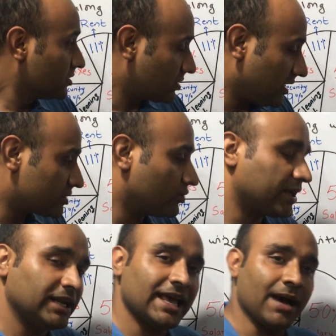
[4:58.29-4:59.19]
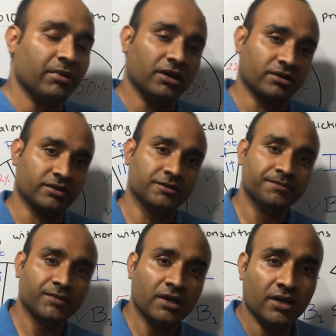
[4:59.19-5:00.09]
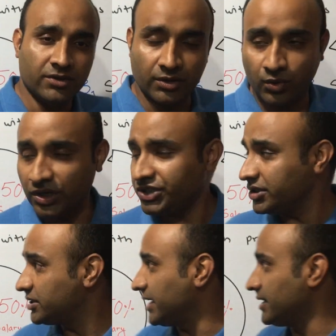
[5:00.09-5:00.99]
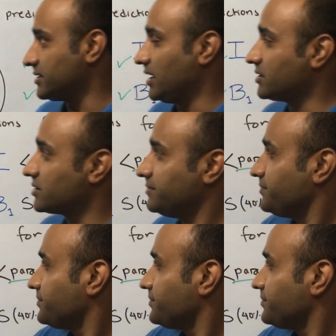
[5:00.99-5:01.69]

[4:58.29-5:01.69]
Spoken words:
So let's quickly have a look. The question tells us